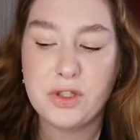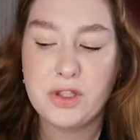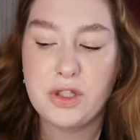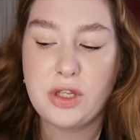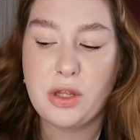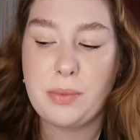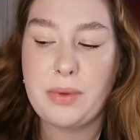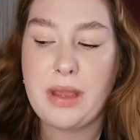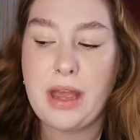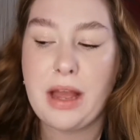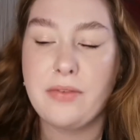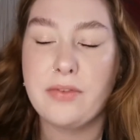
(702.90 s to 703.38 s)

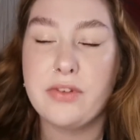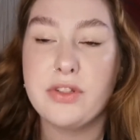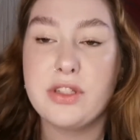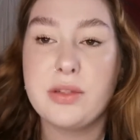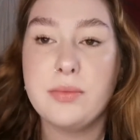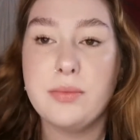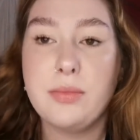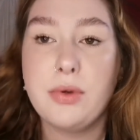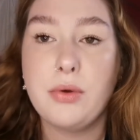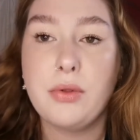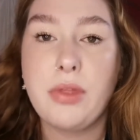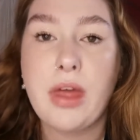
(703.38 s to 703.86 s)
so that we have a
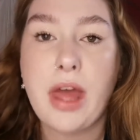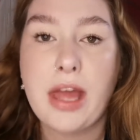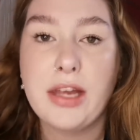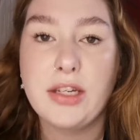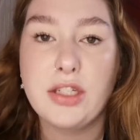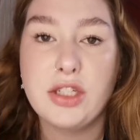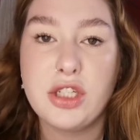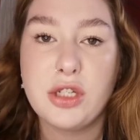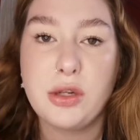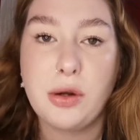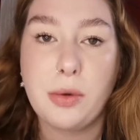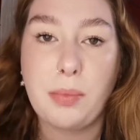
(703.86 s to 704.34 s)
smoother
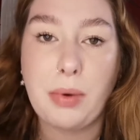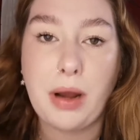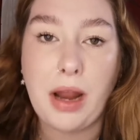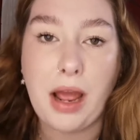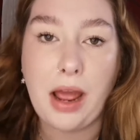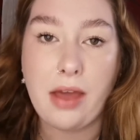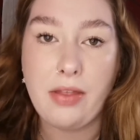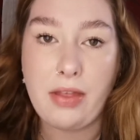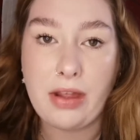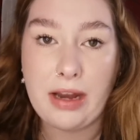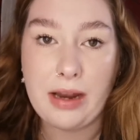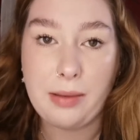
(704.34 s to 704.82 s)
edge to
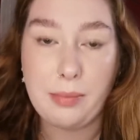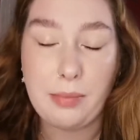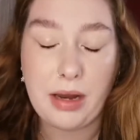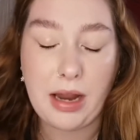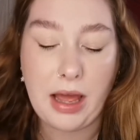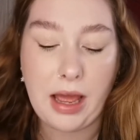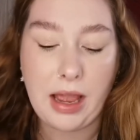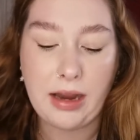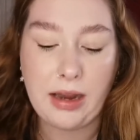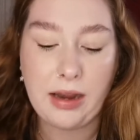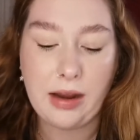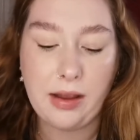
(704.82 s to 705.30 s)
apply the lip
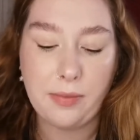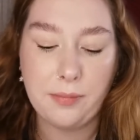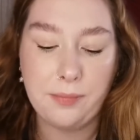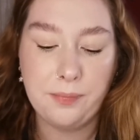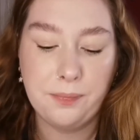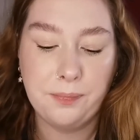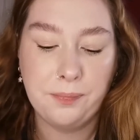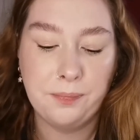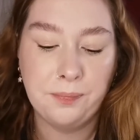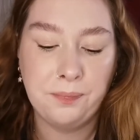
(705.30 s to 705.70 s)
liner.